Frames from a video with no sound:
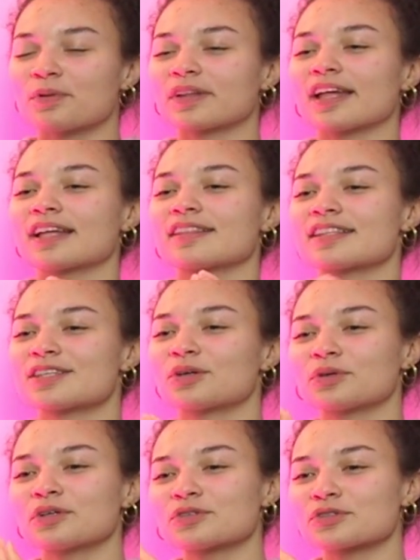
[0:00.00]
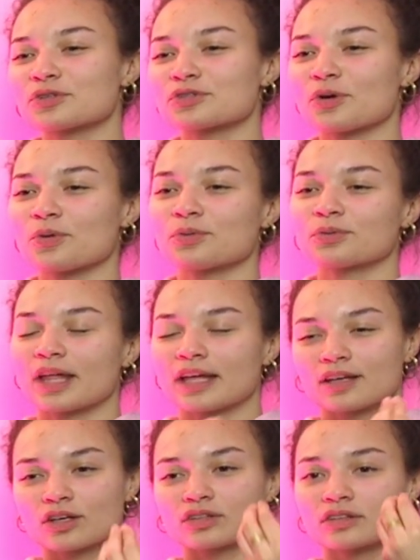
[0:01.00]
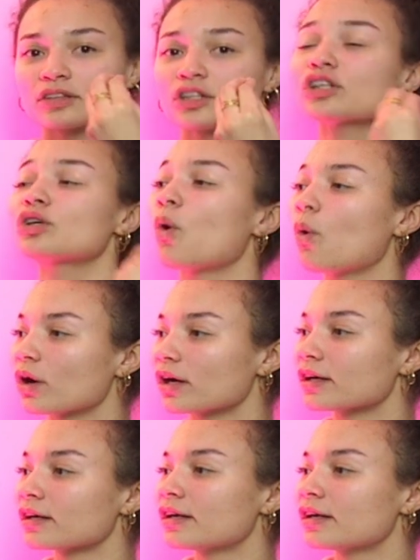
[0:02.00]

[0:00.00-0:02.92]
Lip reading: But, like, the single years are so, like, they're core.